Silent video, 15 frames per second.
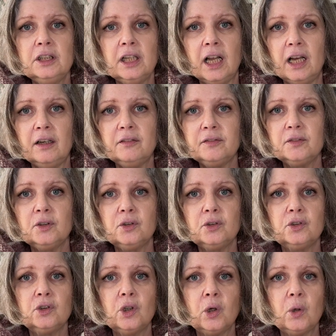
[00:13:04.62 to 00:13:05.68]
left.
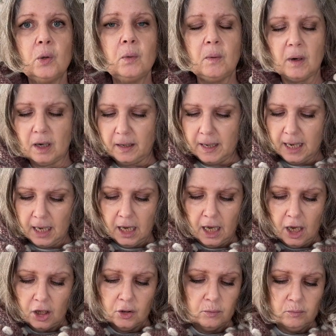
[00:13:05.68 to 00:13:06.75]
So
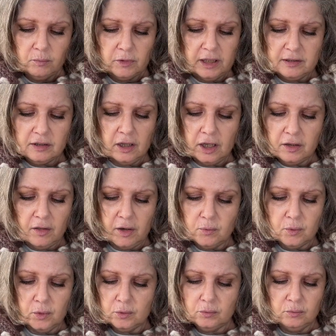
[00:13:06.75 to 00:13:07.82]
they said they
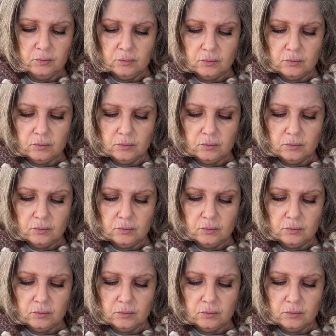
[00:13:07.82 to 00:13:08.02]
would